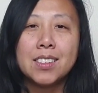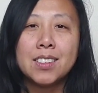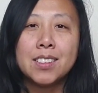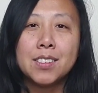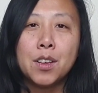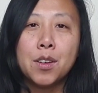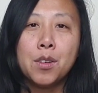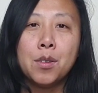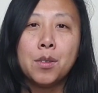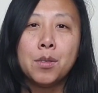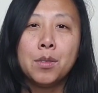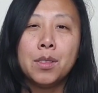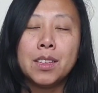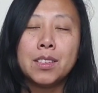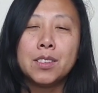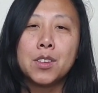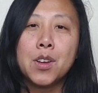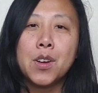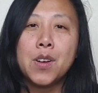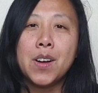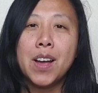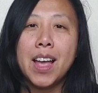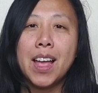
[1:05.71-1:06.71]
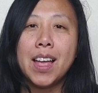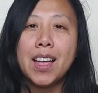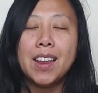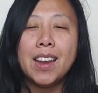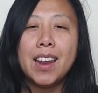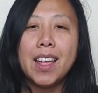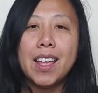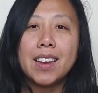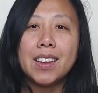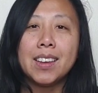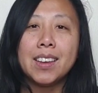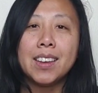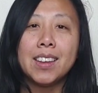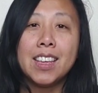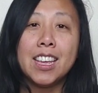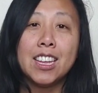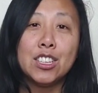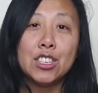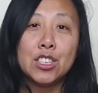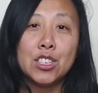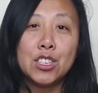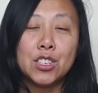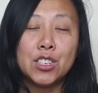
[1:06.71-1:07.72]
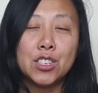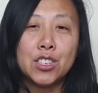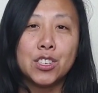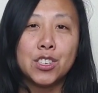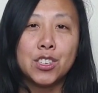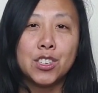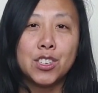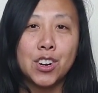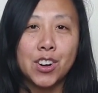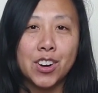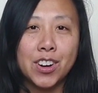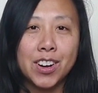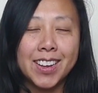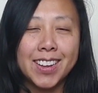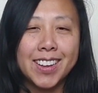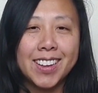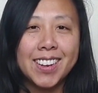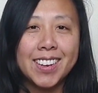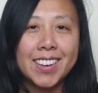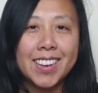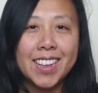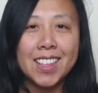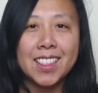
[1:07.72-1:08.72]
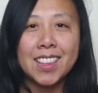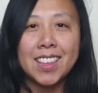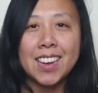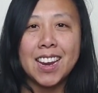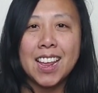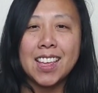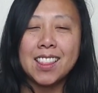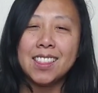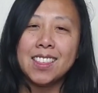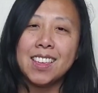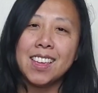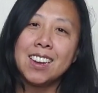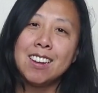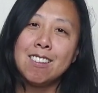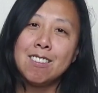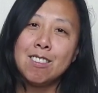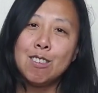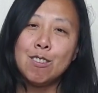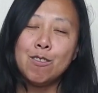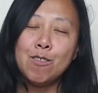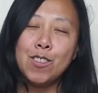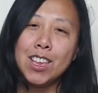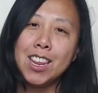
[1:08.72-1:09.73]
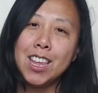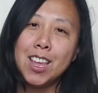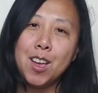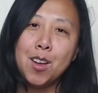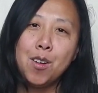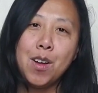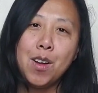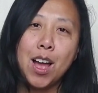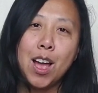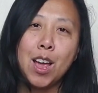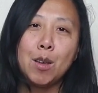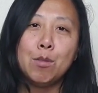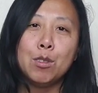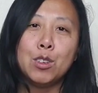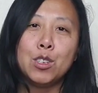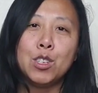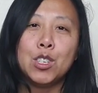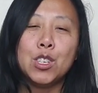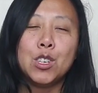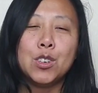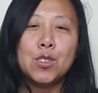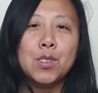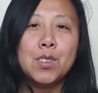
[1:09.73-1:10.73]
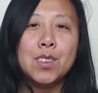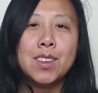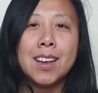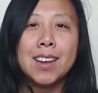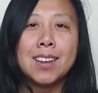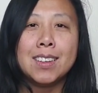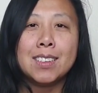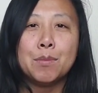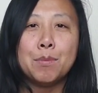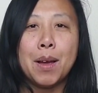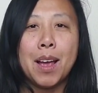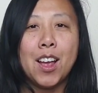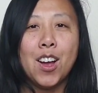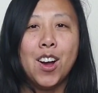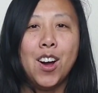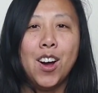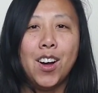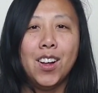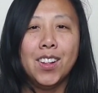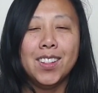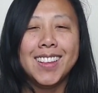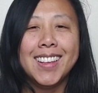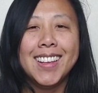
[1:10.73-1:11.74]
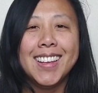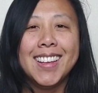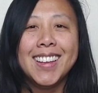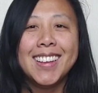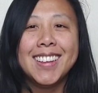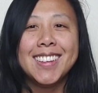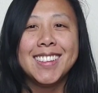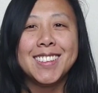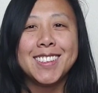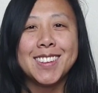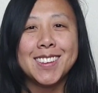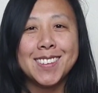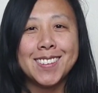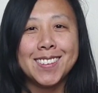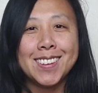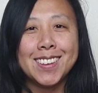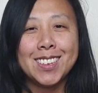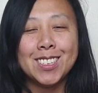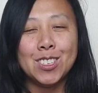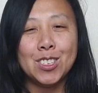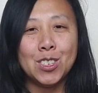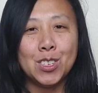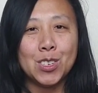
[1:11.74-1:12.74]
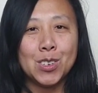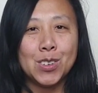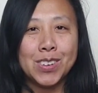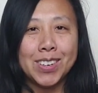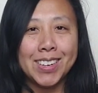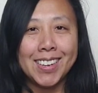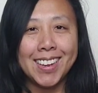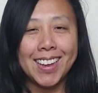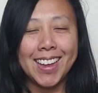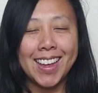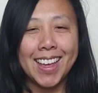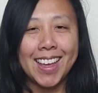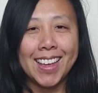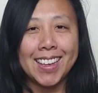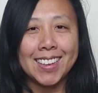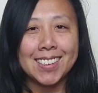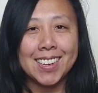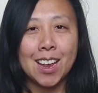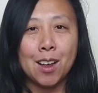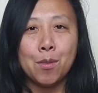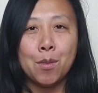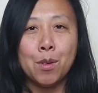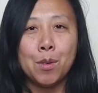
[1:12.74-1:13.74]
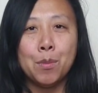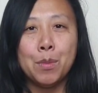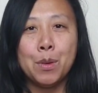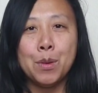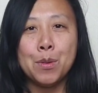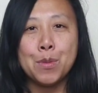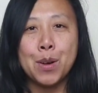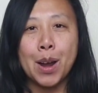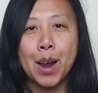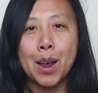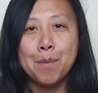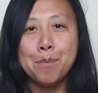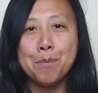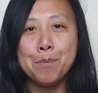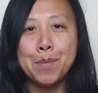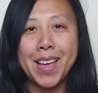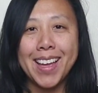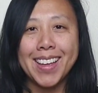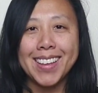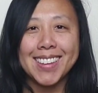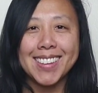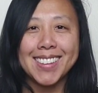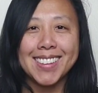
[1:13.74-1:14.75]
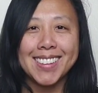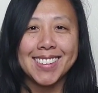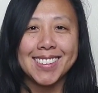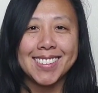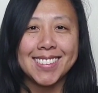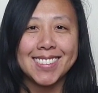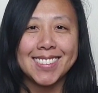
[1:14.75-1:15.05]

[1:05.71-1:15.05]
So let's go ahead and get started. And then at the end of the video, I will show you guys my haul. So enjoy, and I will be right back.